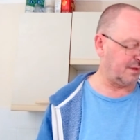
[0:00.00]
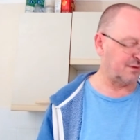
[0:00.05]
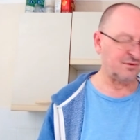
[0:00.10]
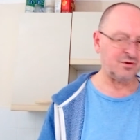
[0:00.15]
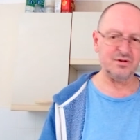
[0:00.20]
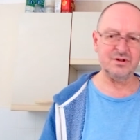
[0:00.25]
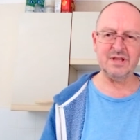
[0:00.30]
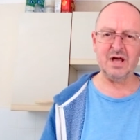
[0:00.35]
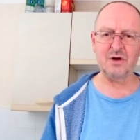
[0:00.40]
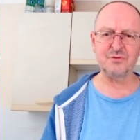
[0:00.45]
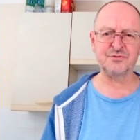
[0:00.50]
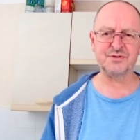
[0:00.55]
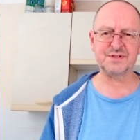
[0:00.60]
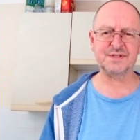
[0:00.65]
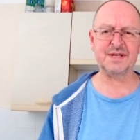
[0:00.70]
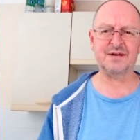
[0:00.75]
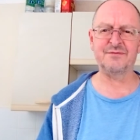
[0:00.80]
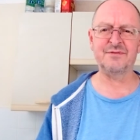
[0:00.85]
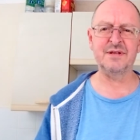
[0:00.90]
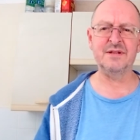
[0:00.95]
Got loads of
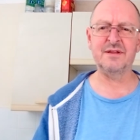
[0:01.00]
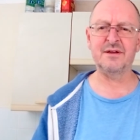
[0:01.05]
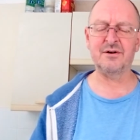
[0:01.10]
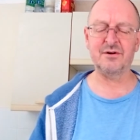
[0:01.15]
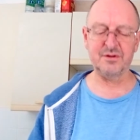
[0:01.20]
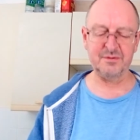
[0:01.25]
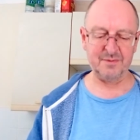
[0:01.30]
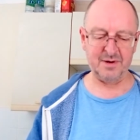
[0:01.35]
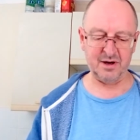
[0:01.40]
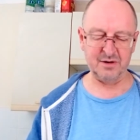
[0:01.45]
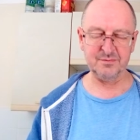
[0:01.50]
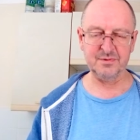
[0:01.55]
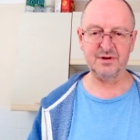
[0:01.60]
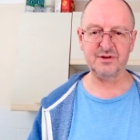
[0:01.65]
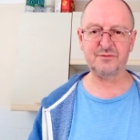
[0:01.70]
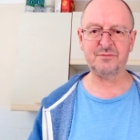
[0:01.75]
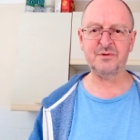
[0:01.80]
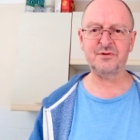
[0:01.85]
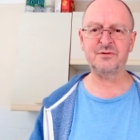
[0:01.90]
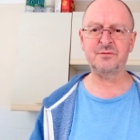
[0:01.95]
stuff in there at the moment,
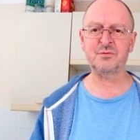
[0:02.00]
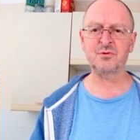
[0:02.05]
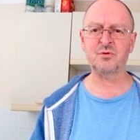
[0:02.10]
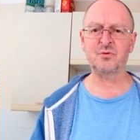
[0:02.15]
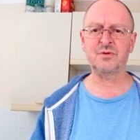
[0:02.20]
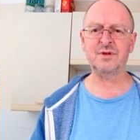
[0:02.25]
especially with all